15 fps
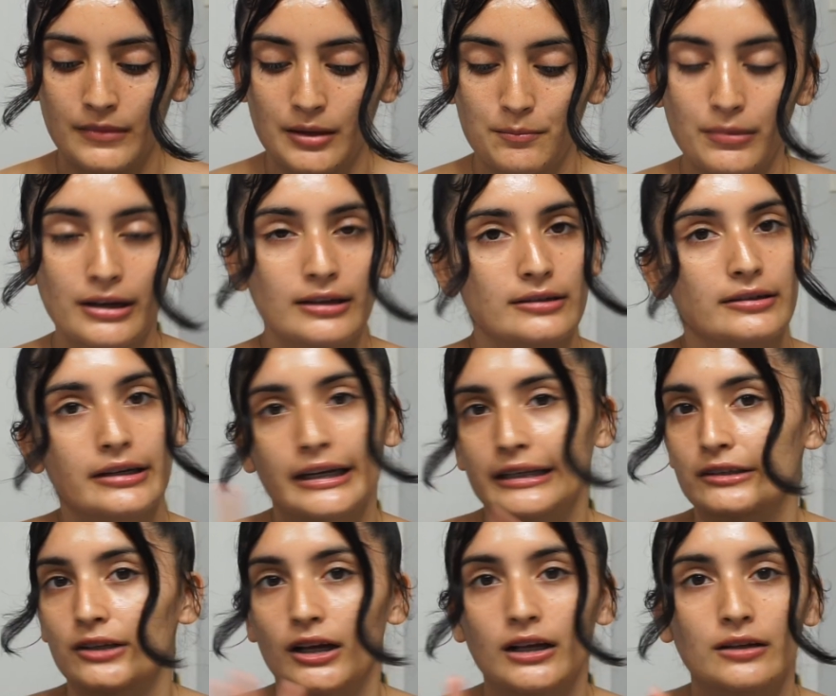But it's
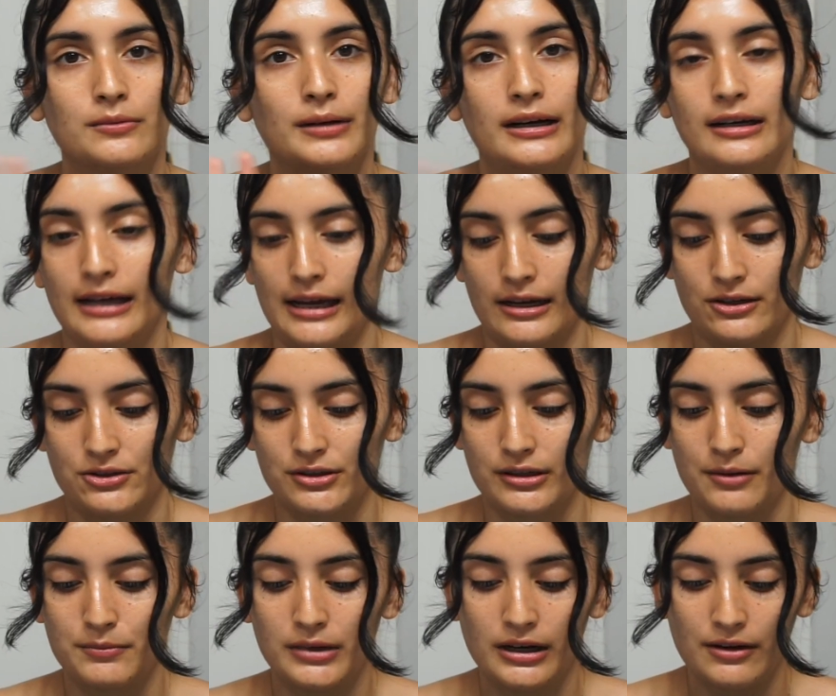all about action.
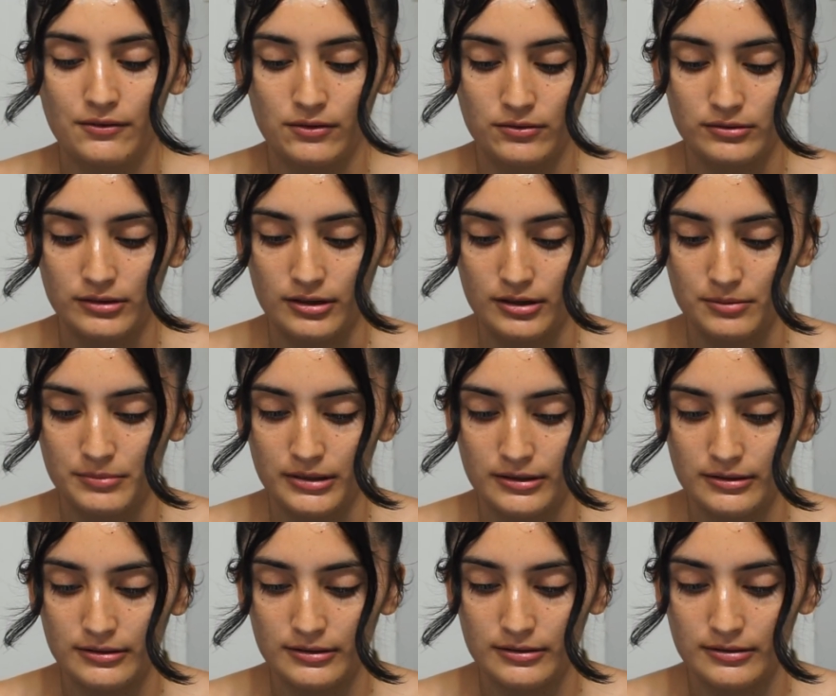I'm not even going to talk about it.